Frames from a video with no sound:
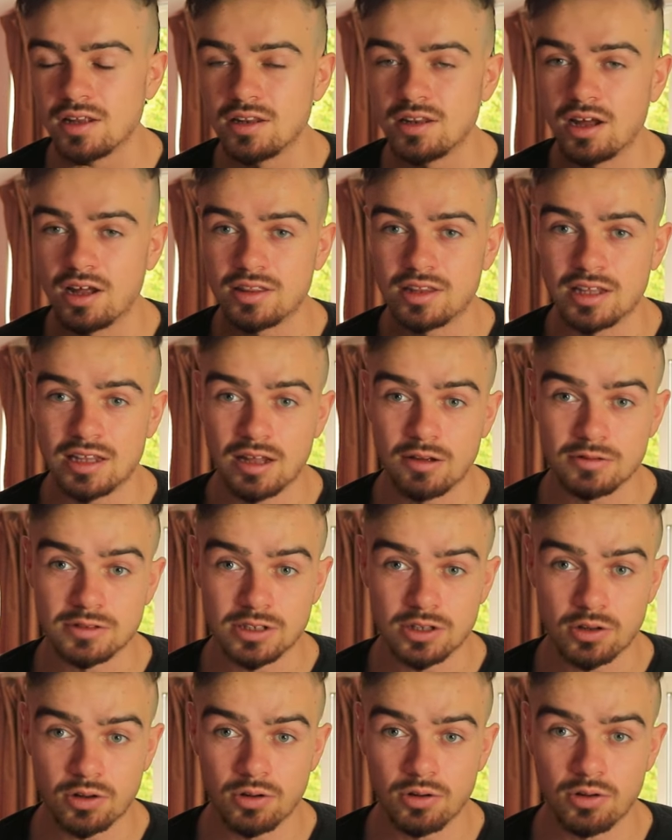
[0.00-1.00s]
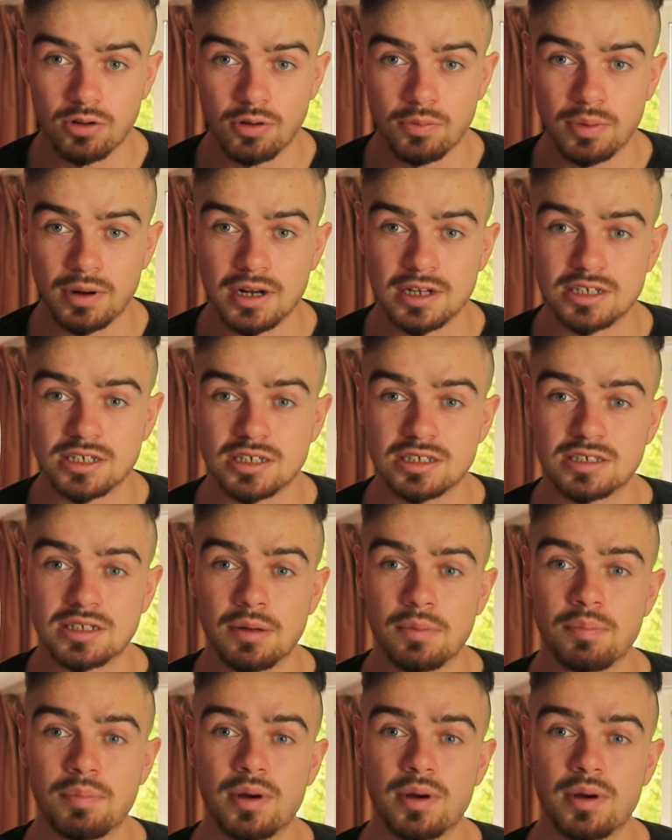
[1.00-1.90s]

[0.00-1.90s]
Not that that was the goal, but it's just a